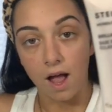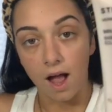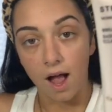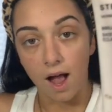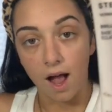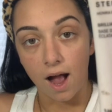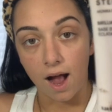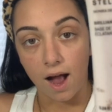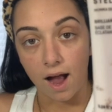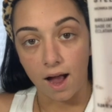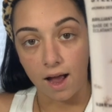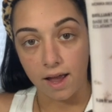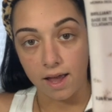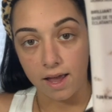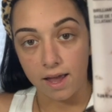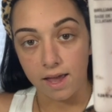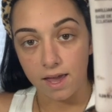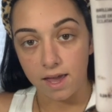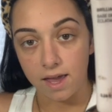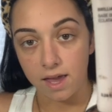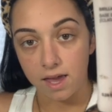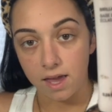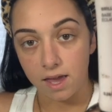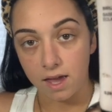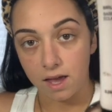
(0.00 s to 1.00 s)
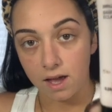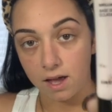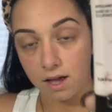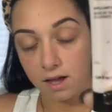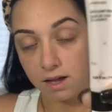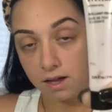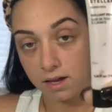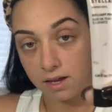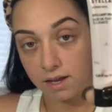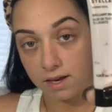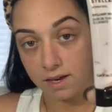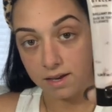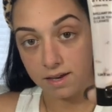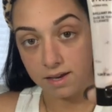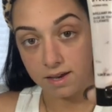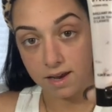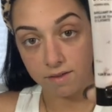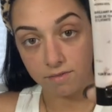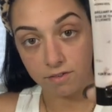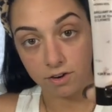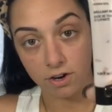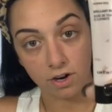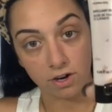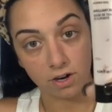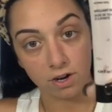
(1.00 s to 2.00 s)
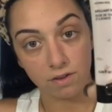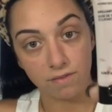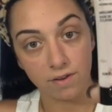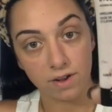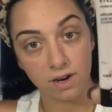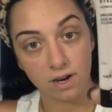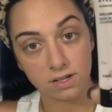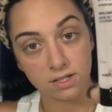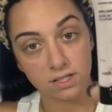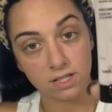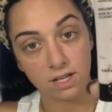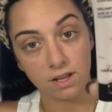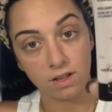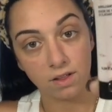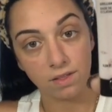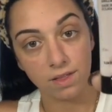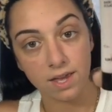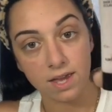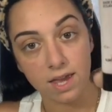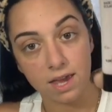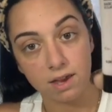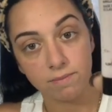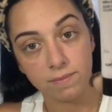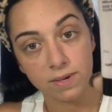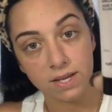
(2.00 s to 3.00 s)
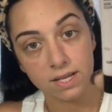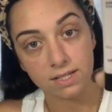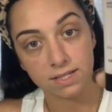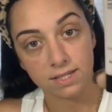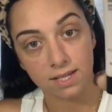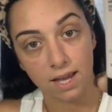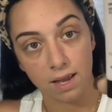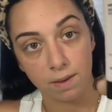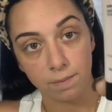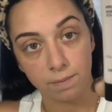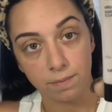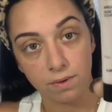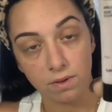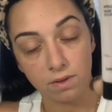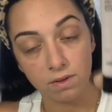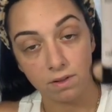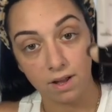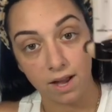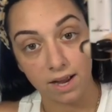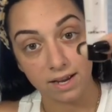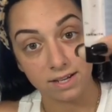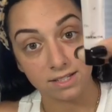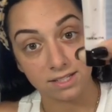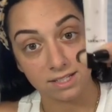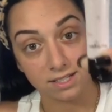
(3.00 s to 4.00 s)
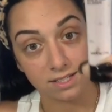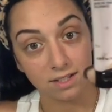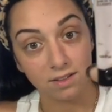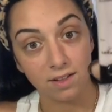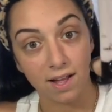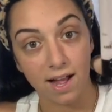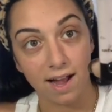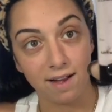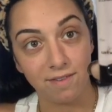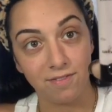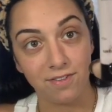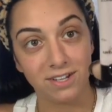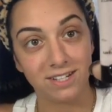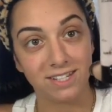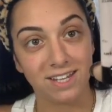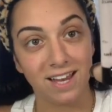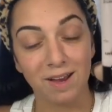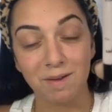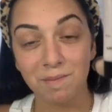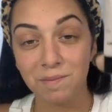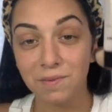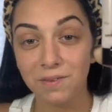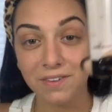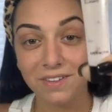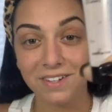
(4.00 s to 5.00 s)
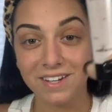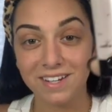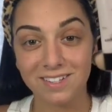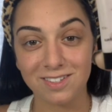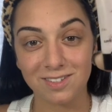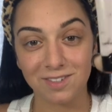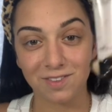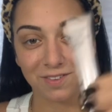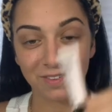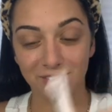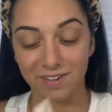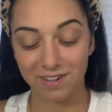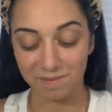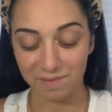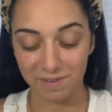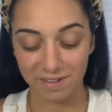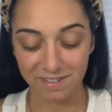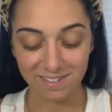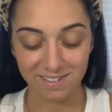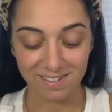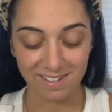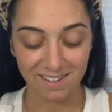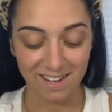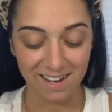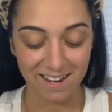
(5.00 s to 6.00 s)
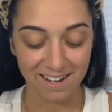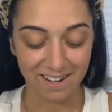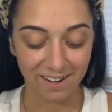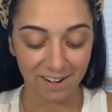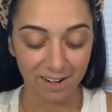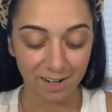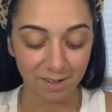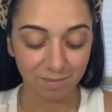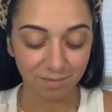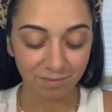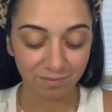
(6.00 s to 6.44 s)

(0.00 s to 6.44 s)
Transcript: I never heard of it until they gave me a sample. I still have the sample and it's 3 months later.